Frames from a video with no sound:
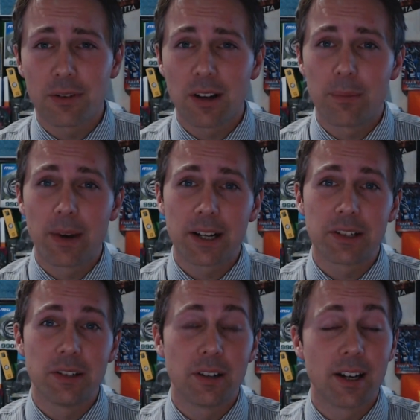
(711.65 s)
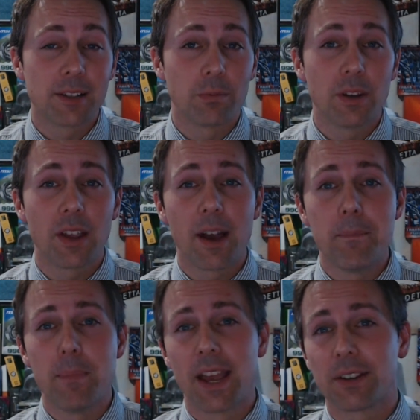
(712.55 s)
and I'll come back to you guys with
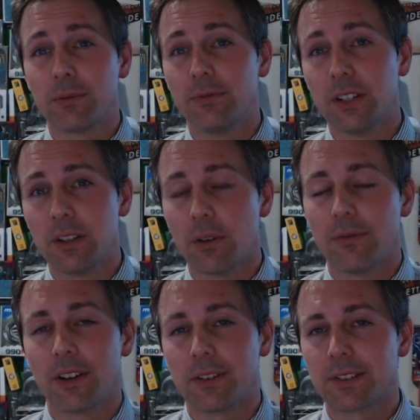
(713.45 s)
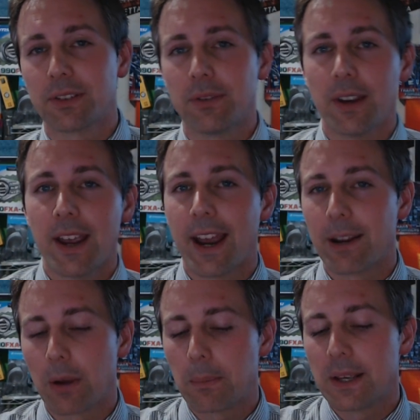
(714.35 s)
a mantle video very soon.
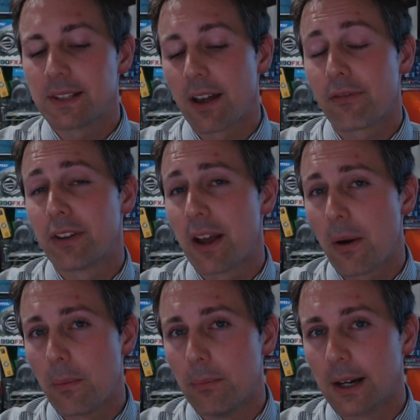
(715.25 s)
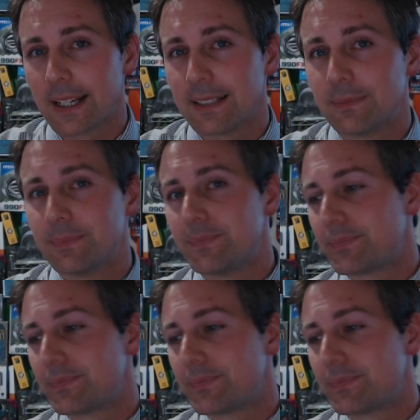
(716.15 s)
Anyway, peace out for now. Bye.